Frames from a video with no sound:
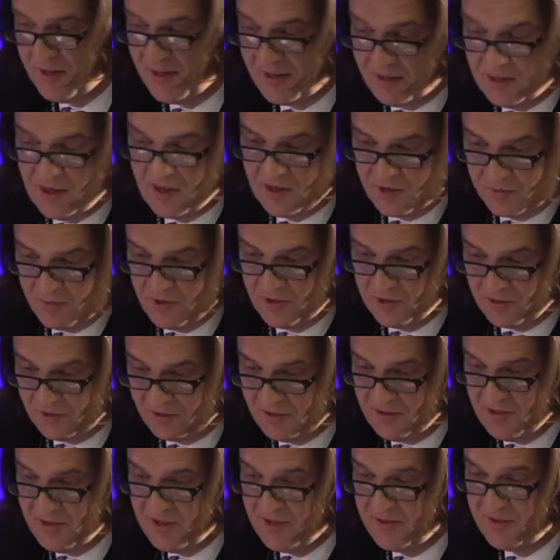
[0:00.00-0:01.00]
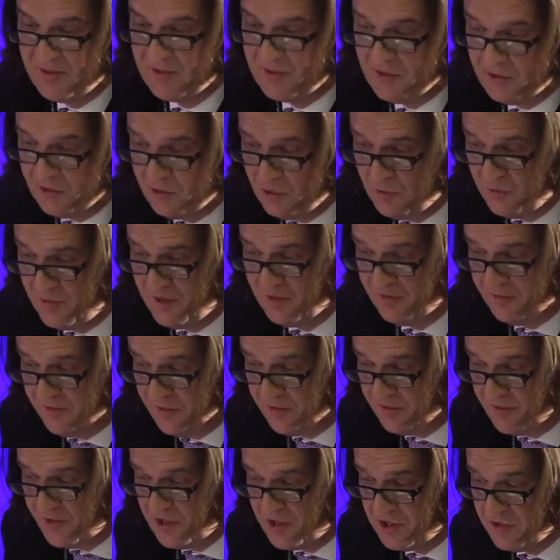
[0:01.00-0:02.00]
And last but not least, the European
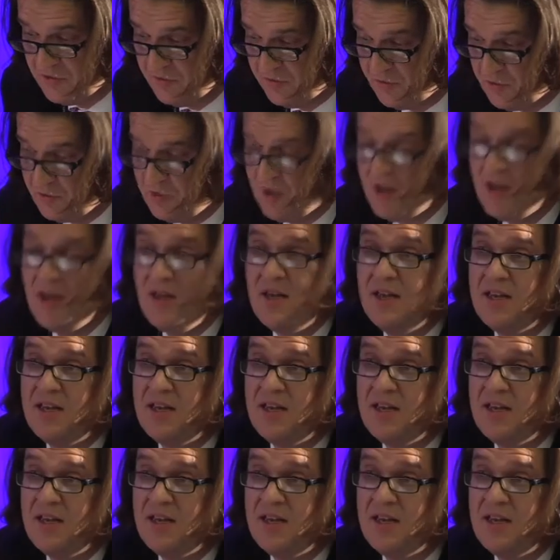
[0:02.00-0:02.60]
Foundation for